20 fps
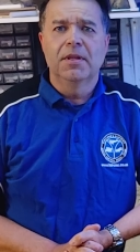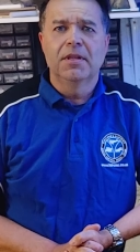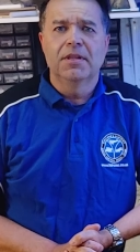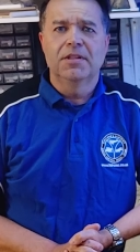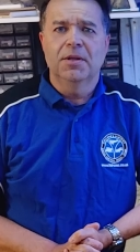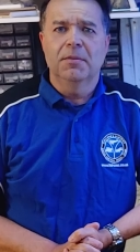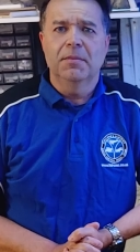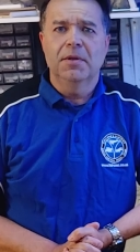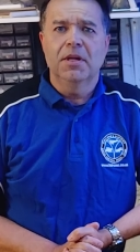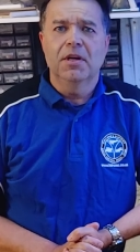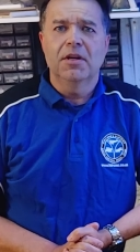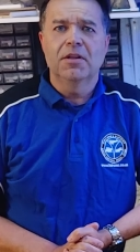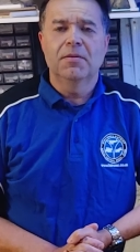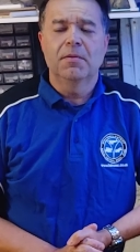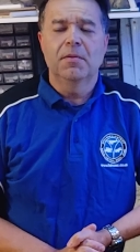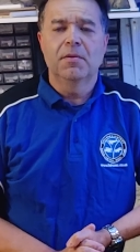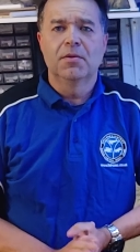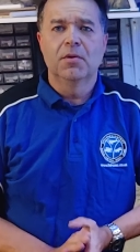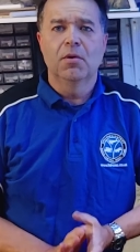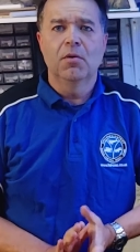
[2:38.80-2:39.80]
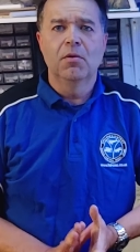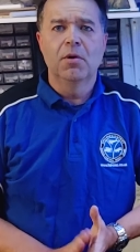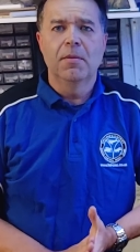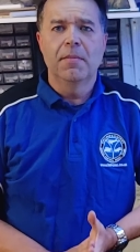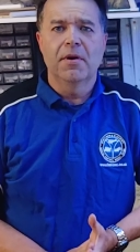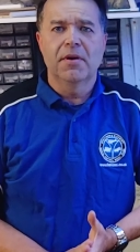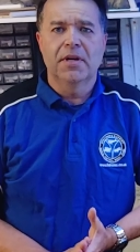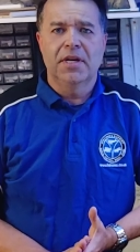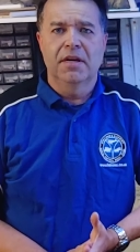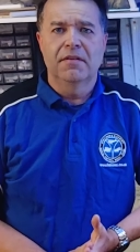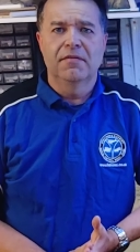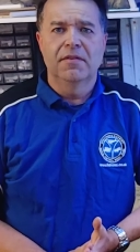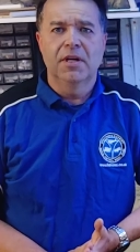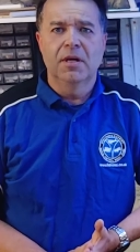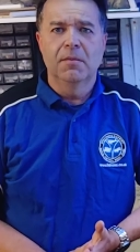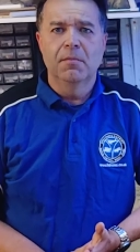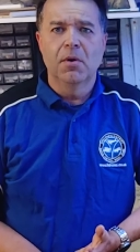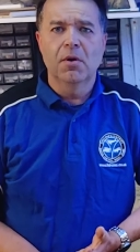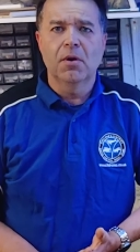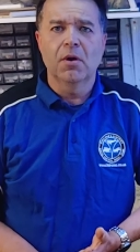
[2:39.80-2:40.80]
that somebody asked me was all about covering a
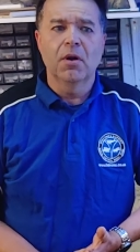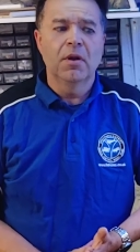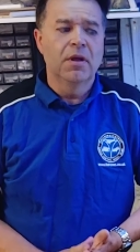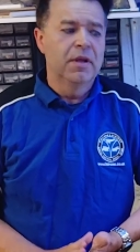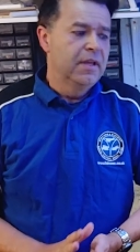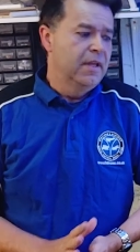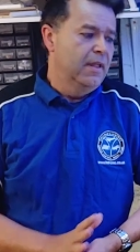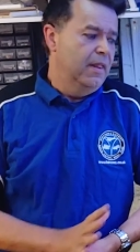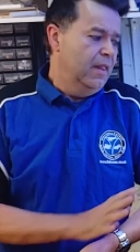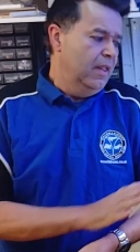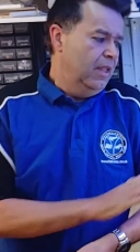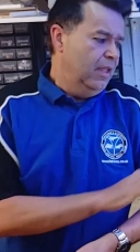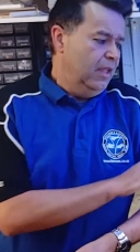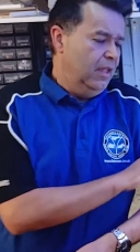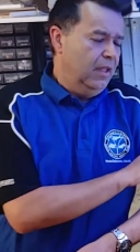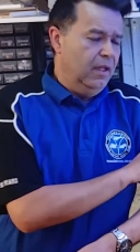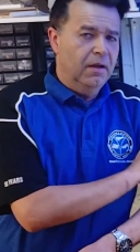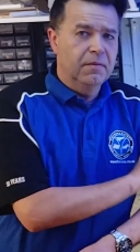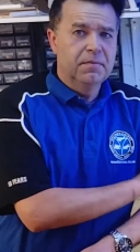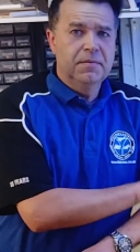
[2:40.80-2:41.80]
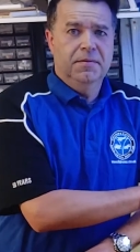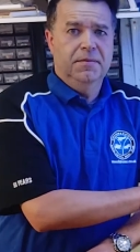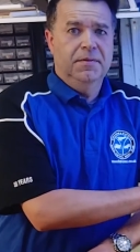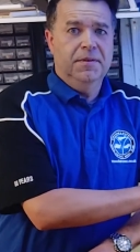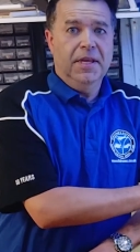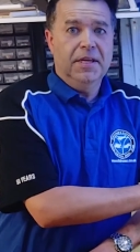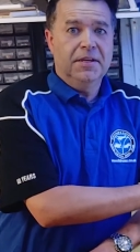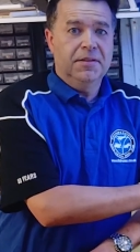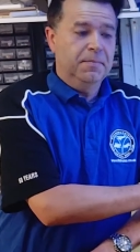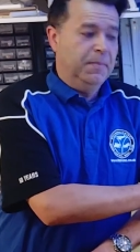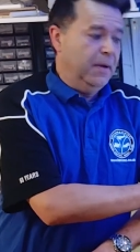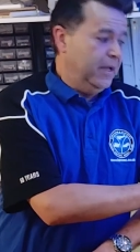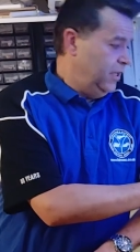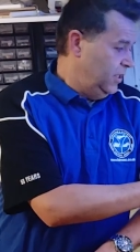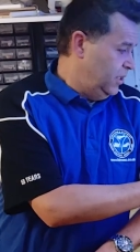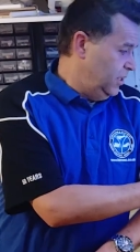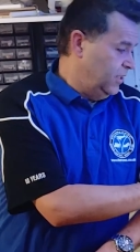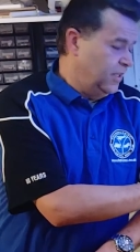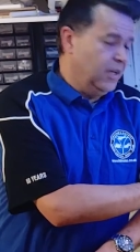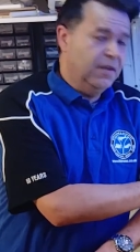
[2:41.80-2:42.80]
model. I've explained
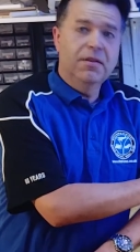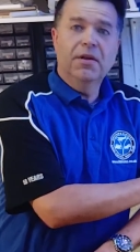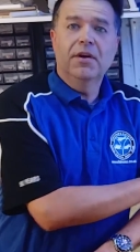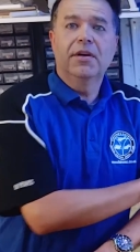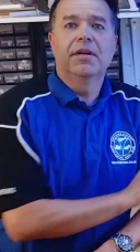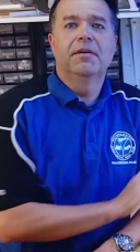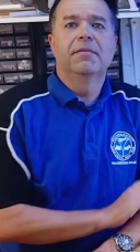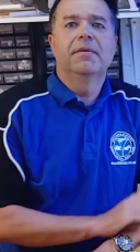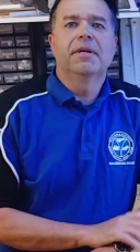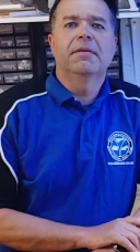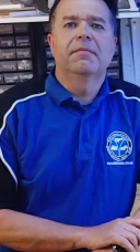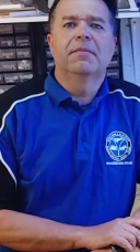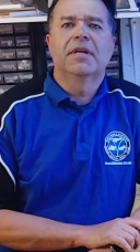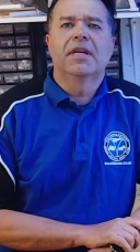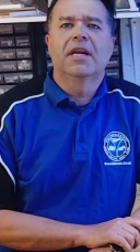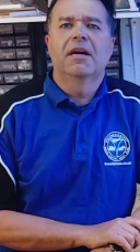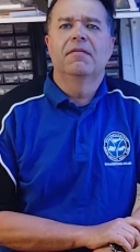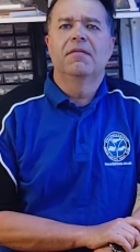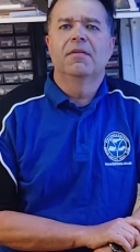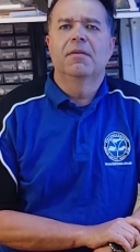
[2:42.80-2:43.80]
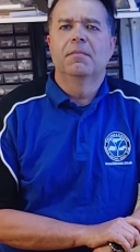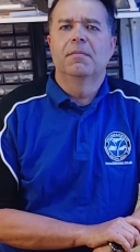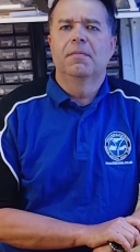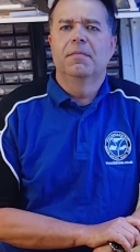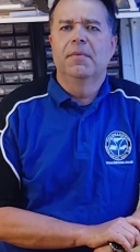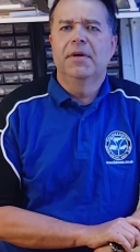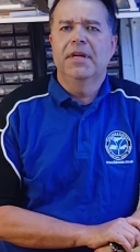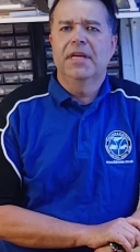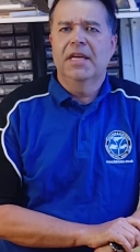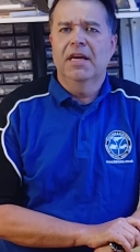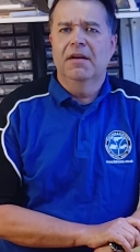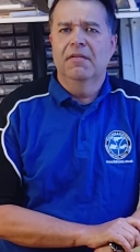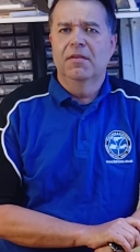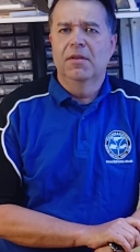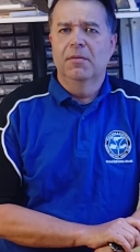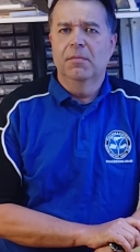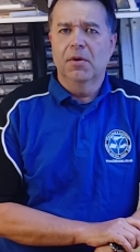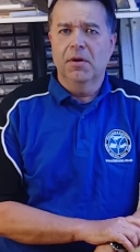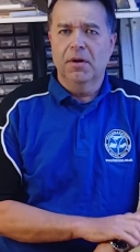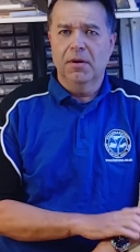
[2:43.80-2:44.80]
just now that I'm going to recover the
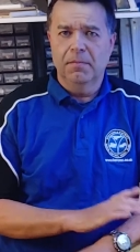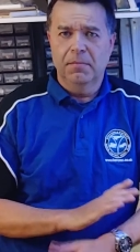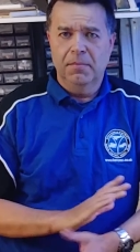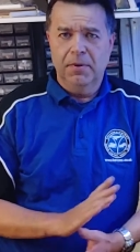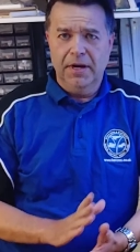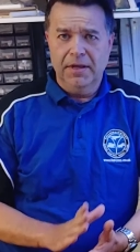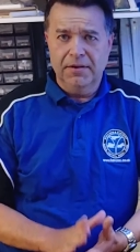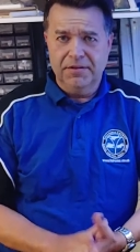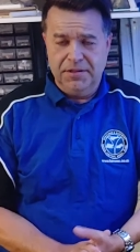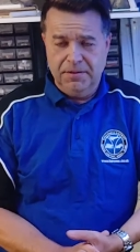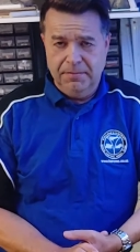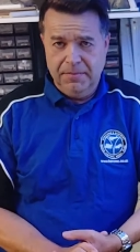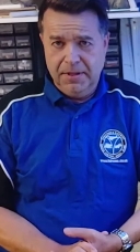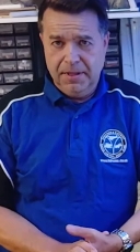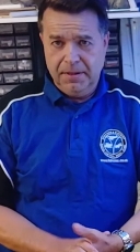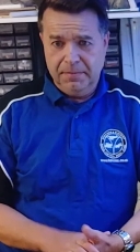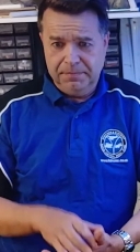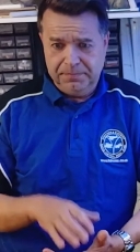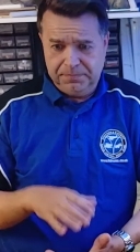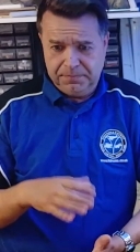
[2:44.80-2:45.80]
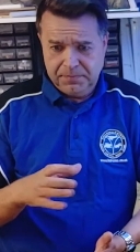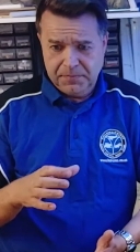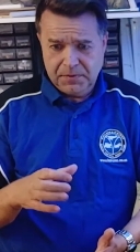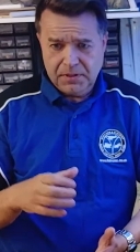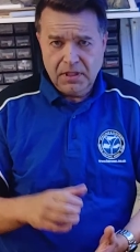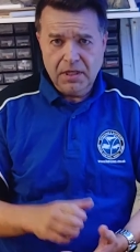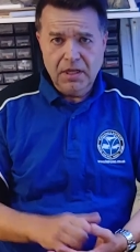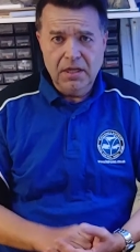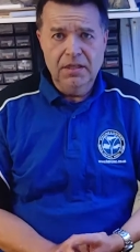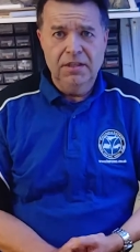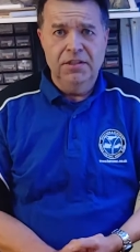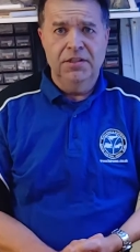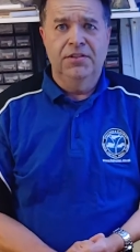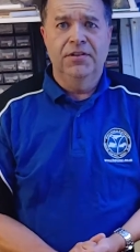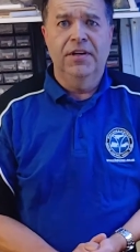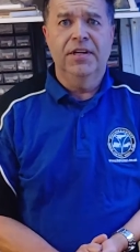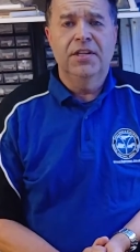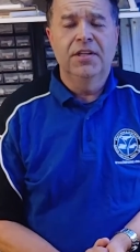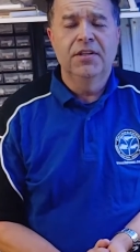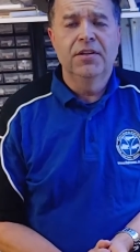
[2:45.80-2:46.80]
model and pull out some of the
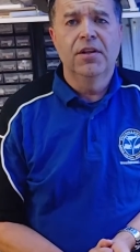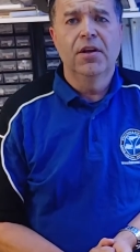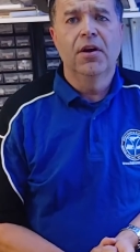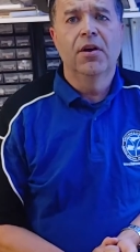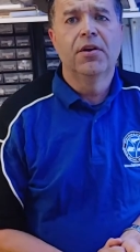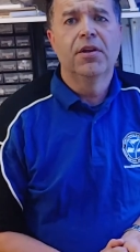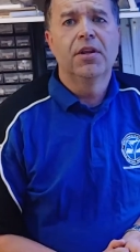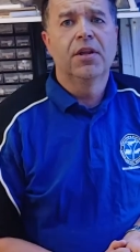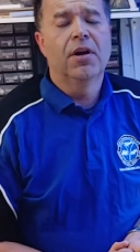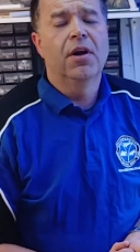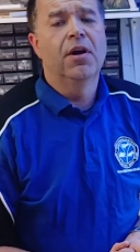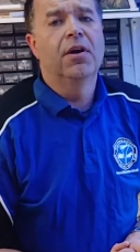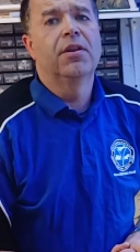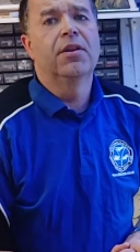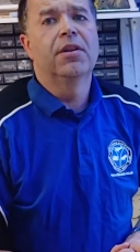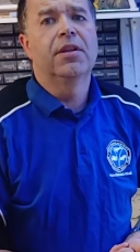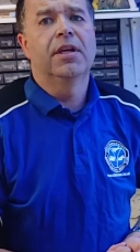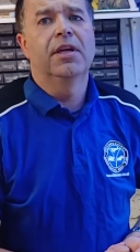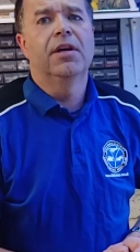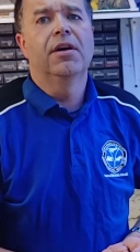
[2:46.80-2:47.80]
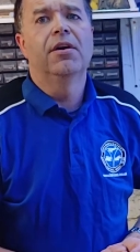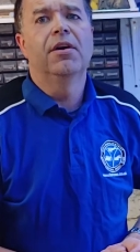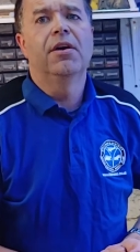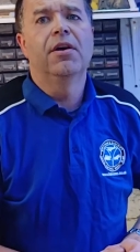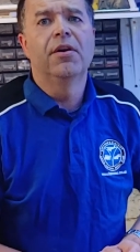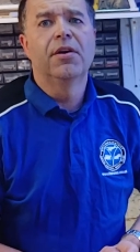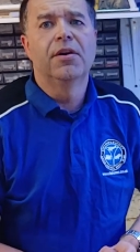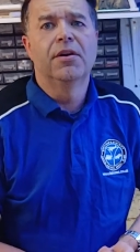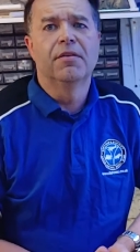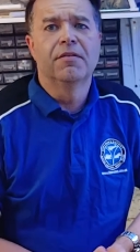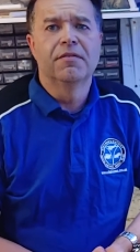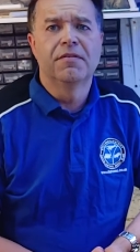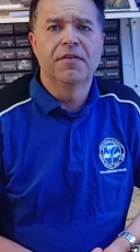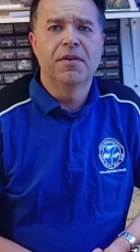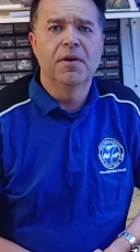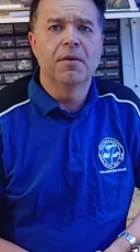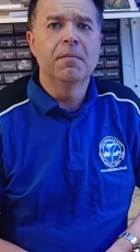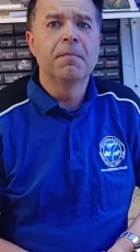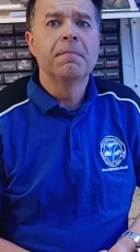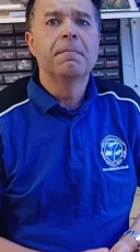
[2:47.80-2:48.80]
stretches on the iron-on
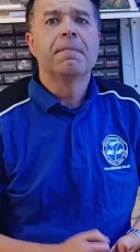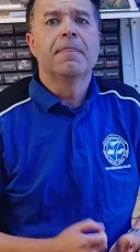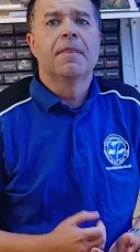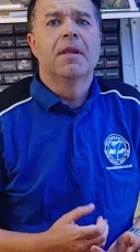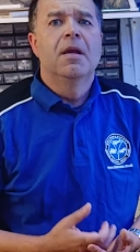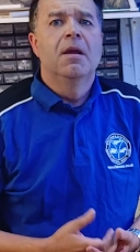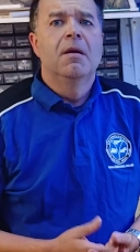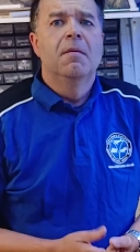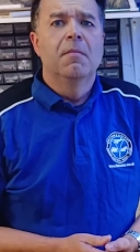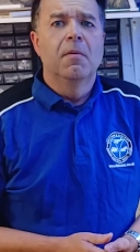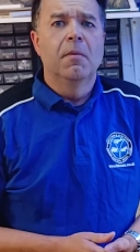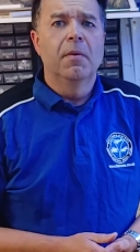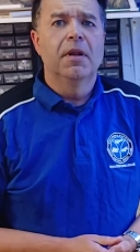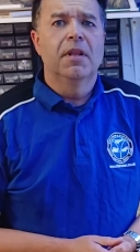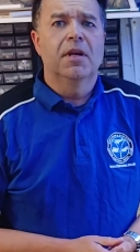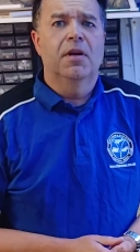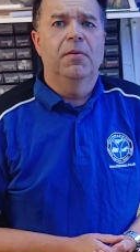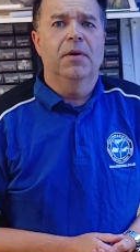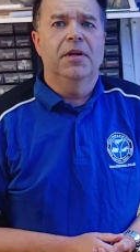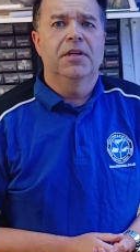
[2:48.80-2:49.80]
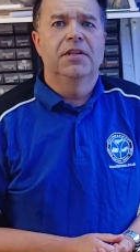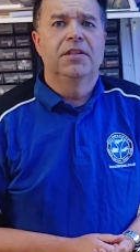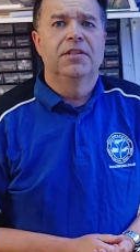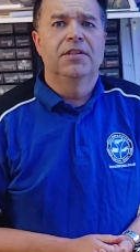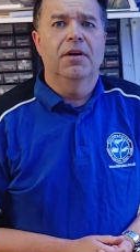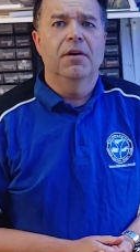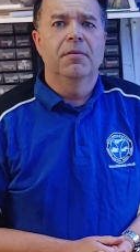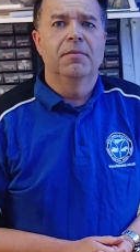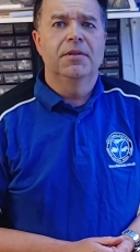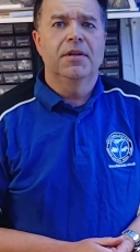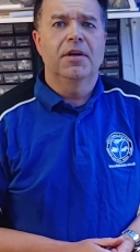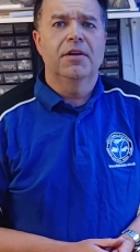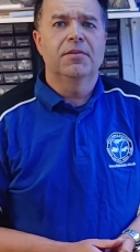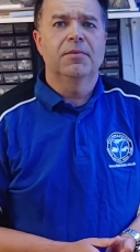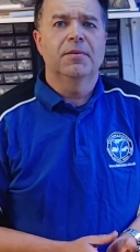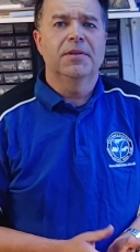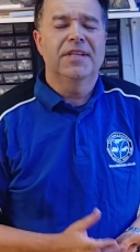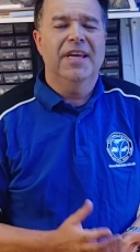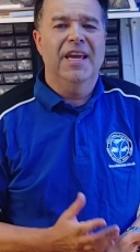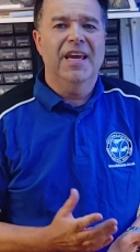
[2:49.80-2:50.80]
film. But one of the questions that I was asked
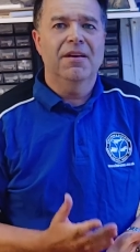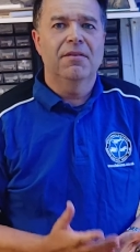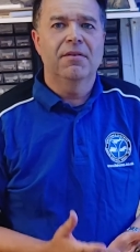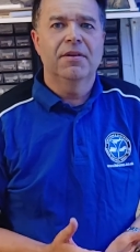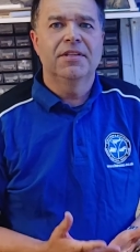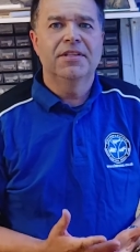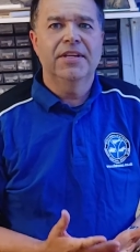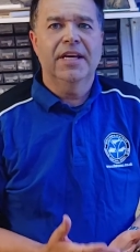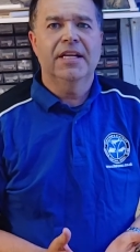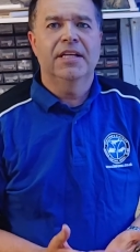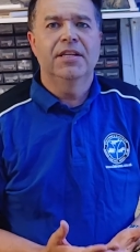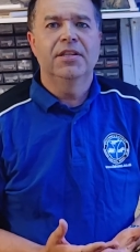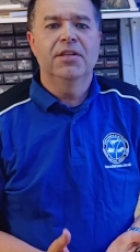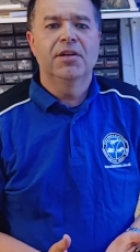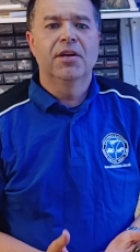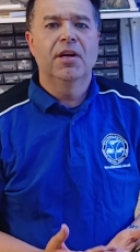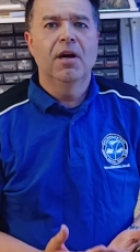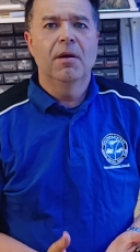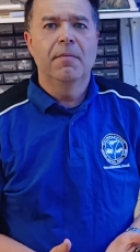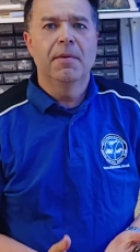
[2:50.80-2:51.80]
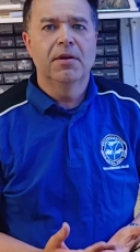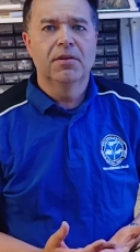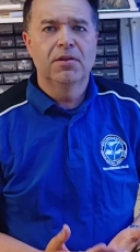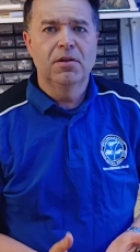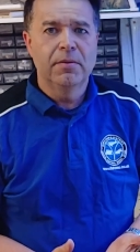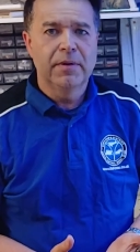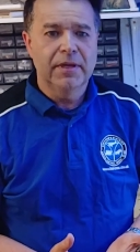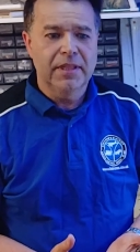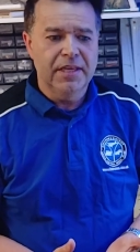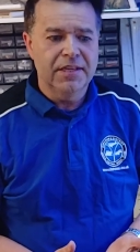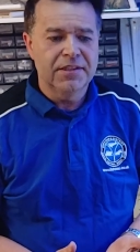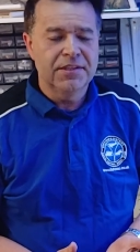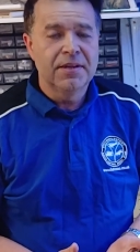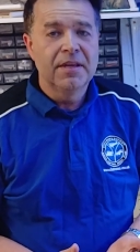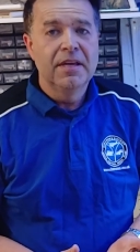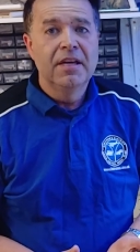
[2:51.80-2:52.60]
was, how exactly do you go about doing this?